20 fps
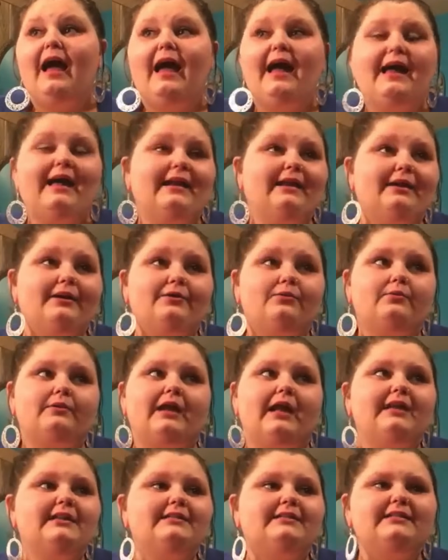And when
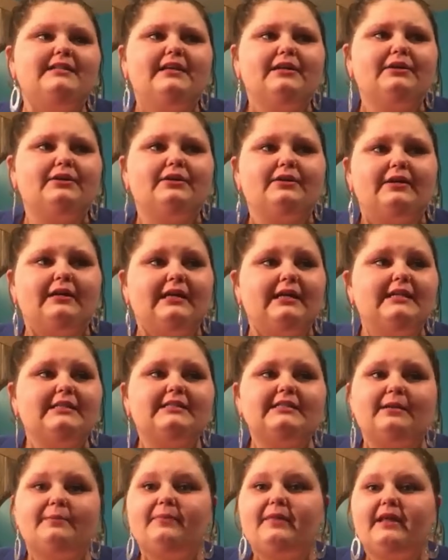I see her eat
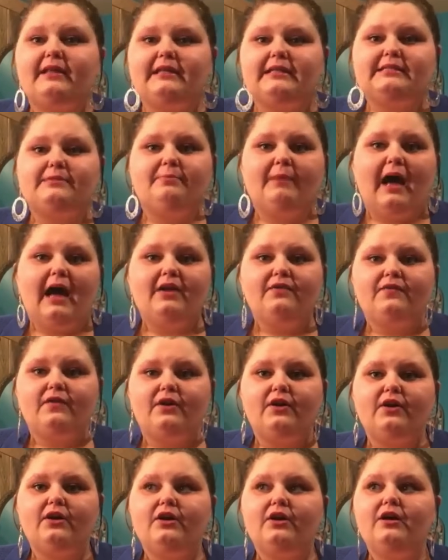something that's bad for
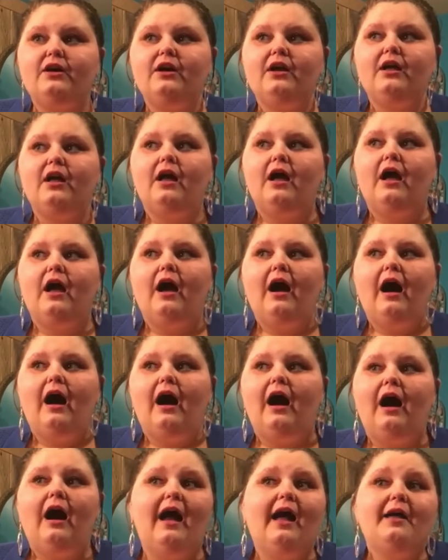her,
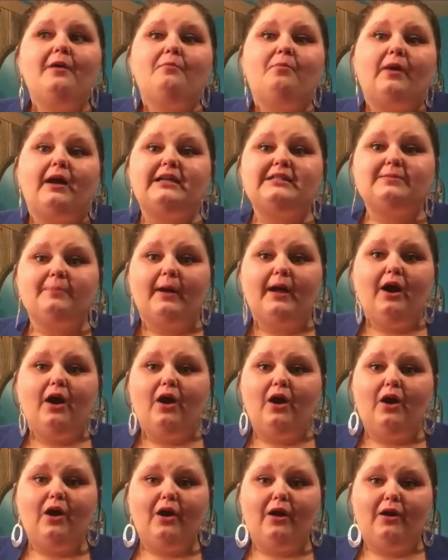it breaks my
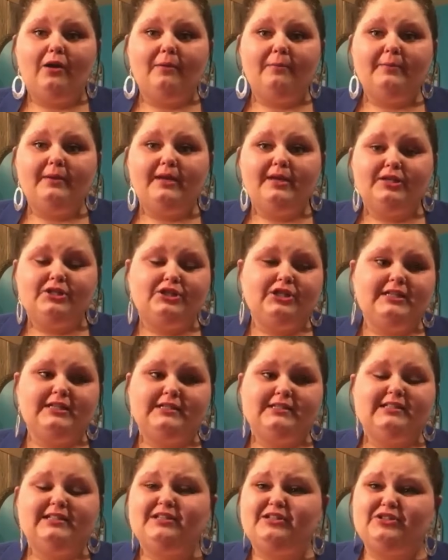heart because she
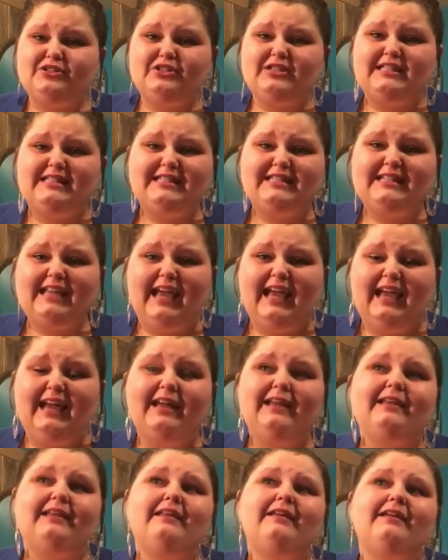doesn't
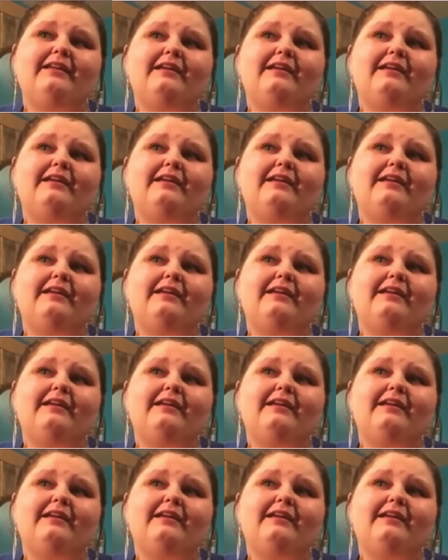understand